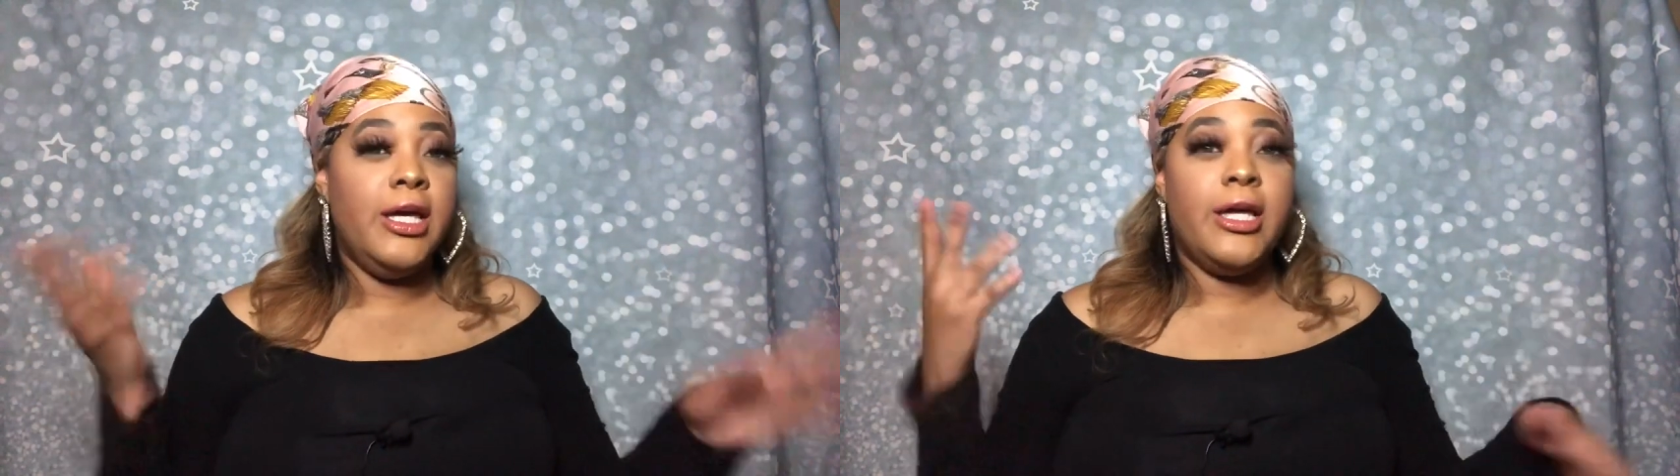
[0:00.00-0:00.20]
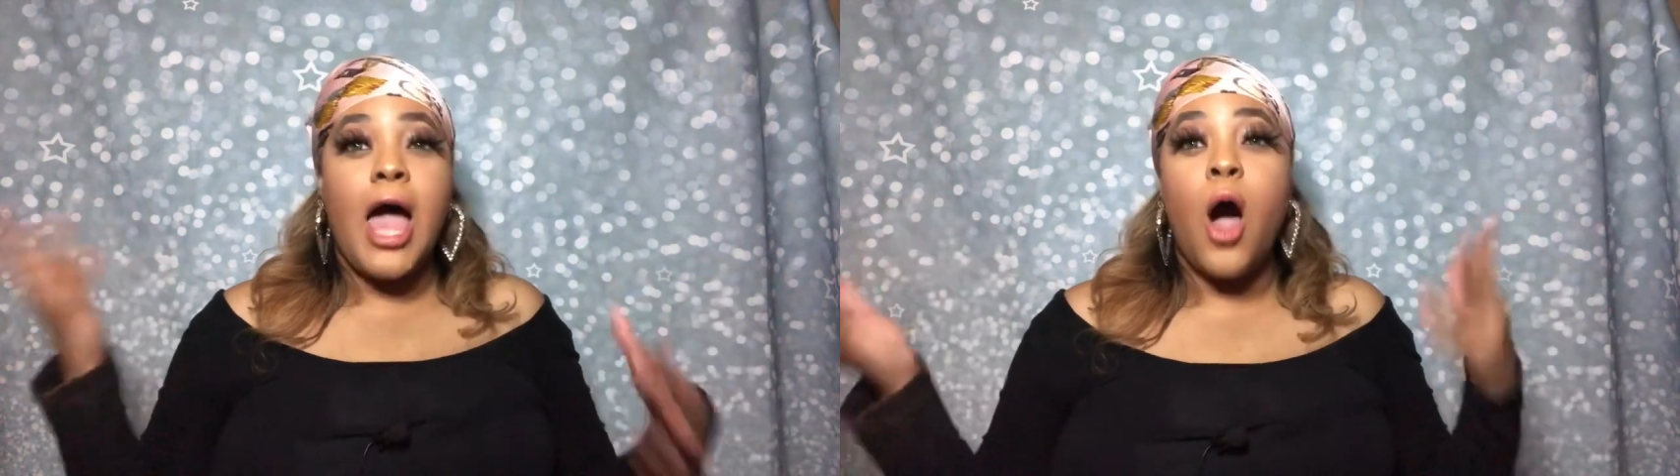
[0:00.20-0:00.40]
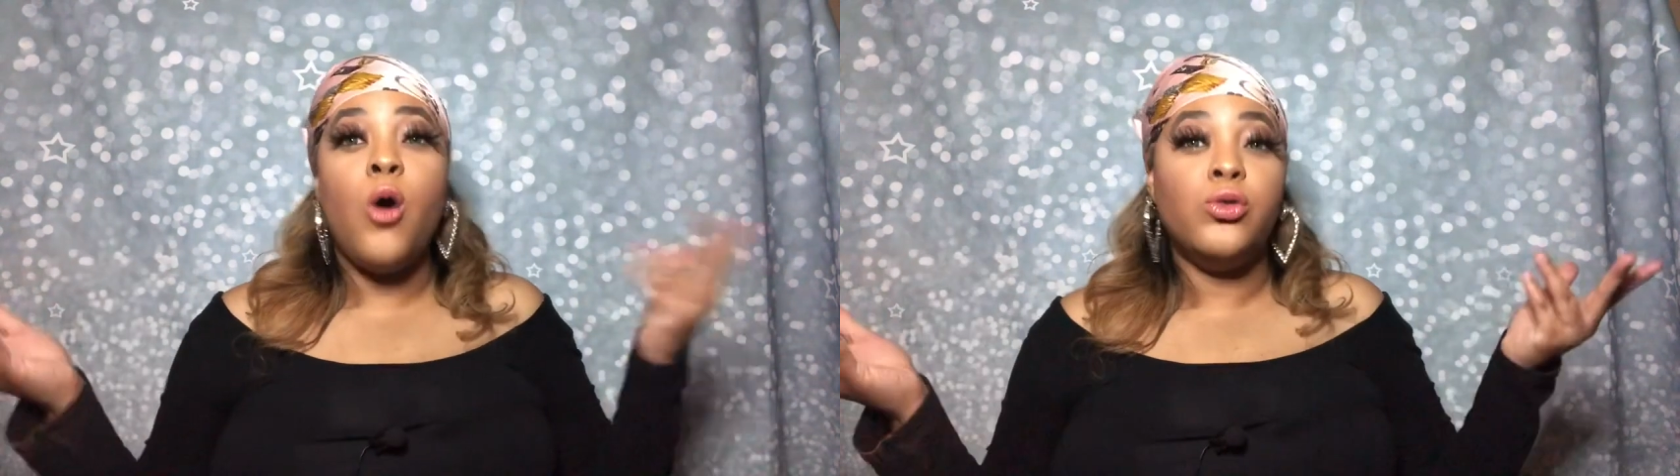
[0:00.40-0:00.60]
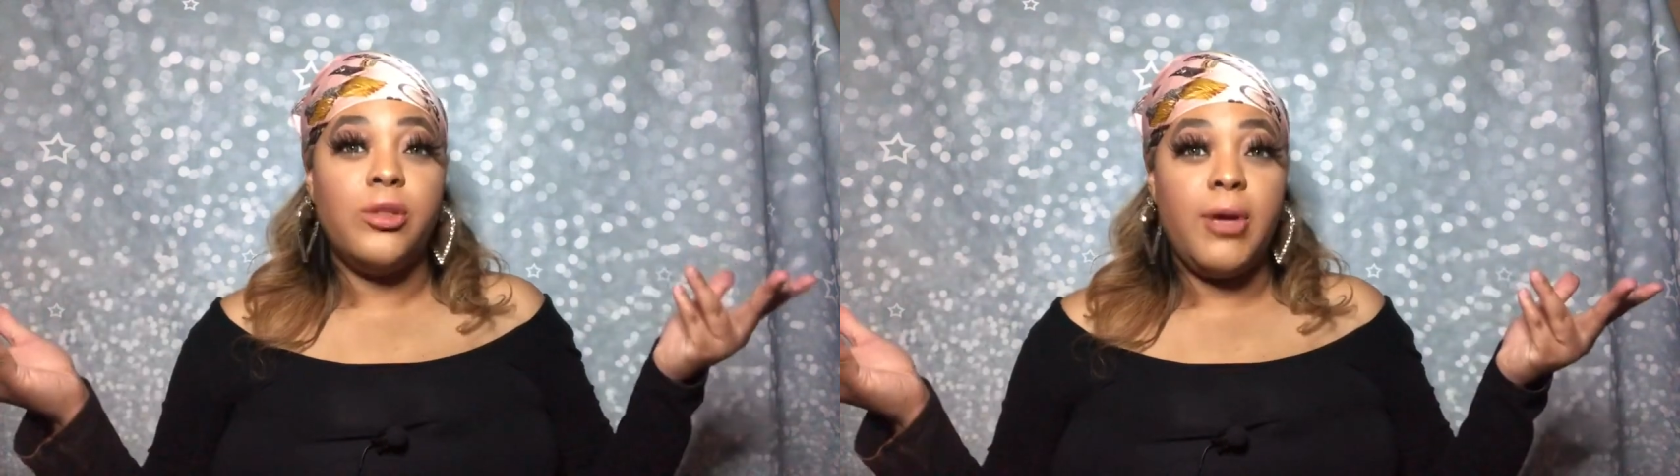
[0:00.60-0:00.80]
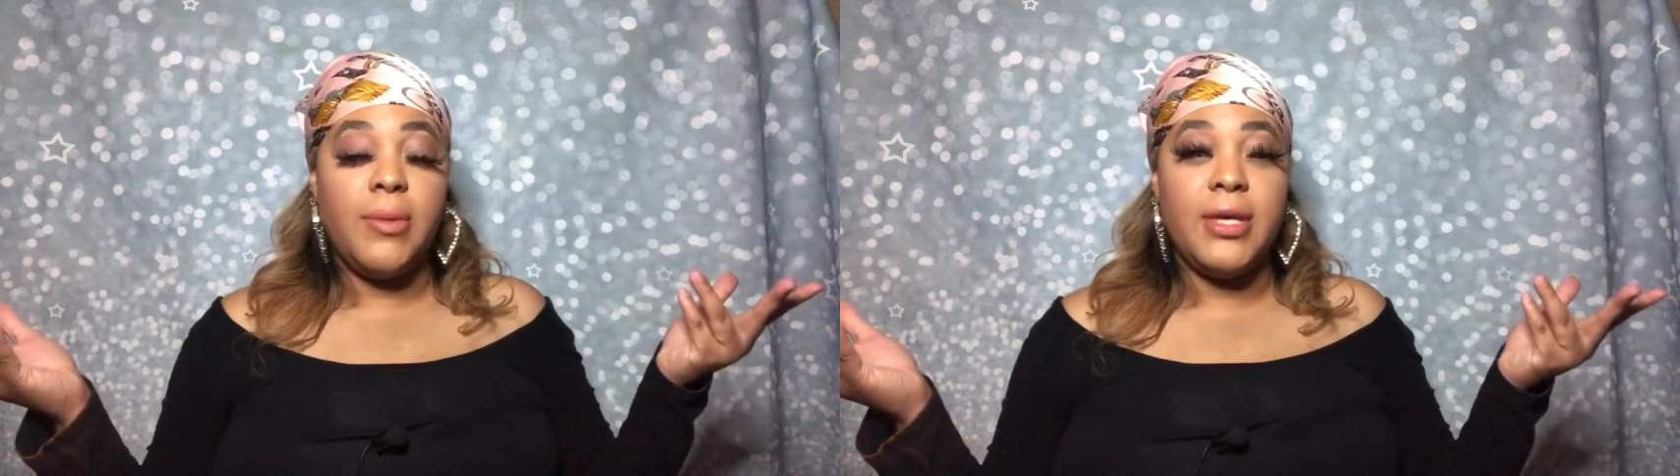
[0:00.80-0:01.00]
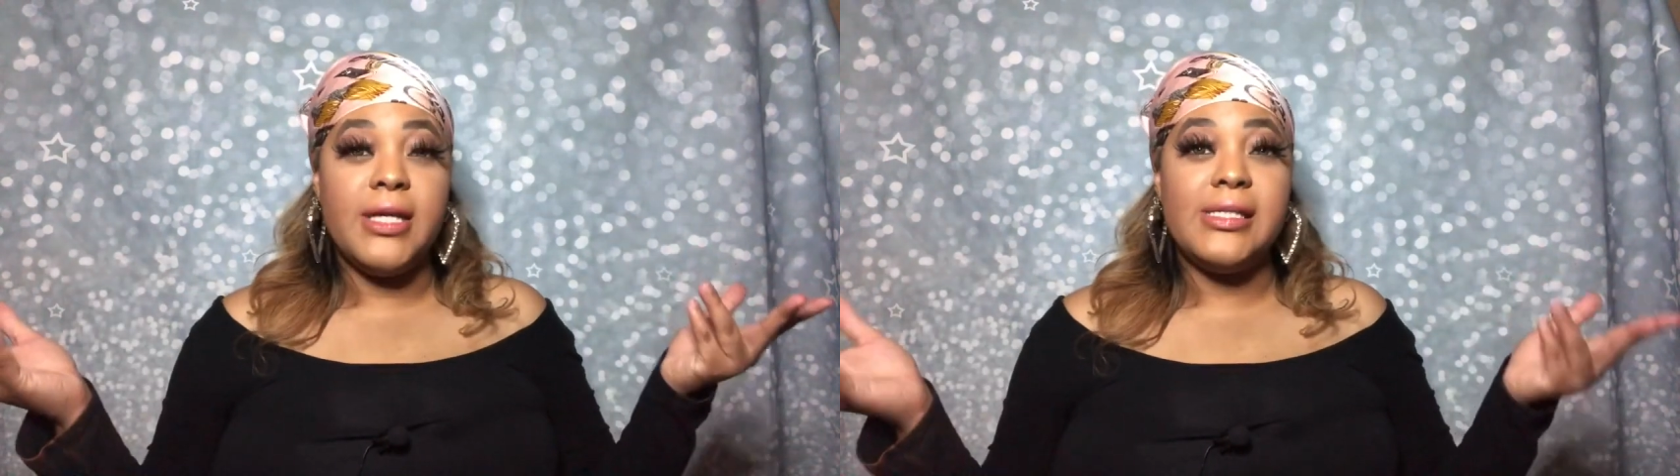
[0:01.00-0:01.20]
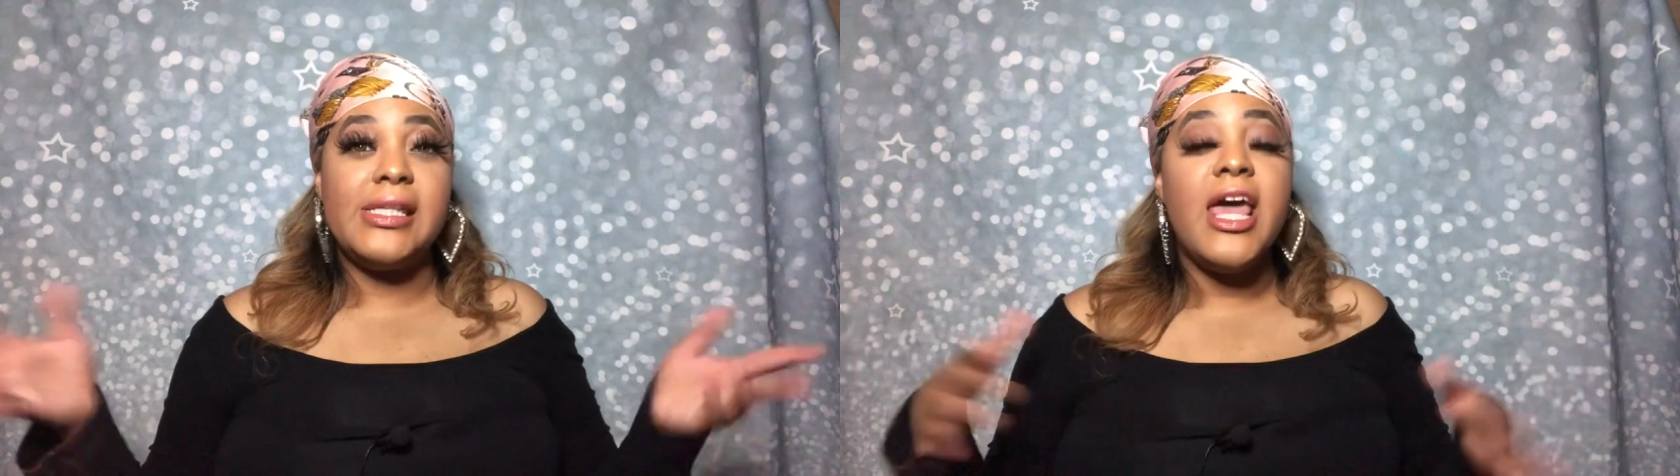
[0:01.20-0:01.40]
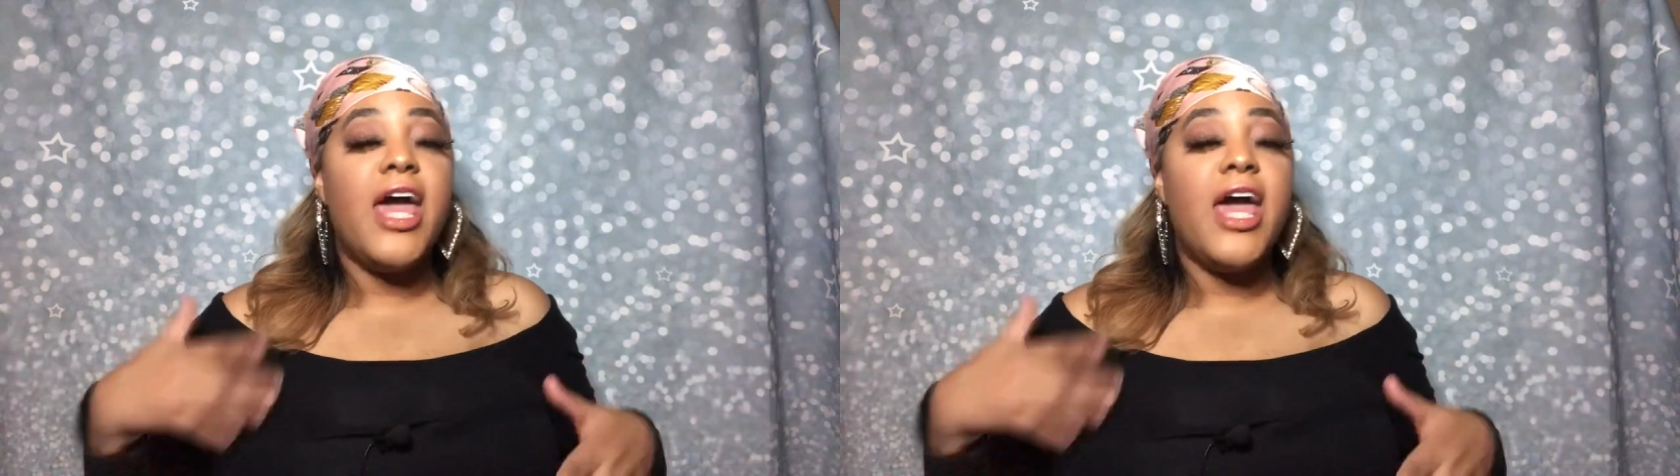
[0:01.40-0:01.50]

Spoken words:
how old the baby is,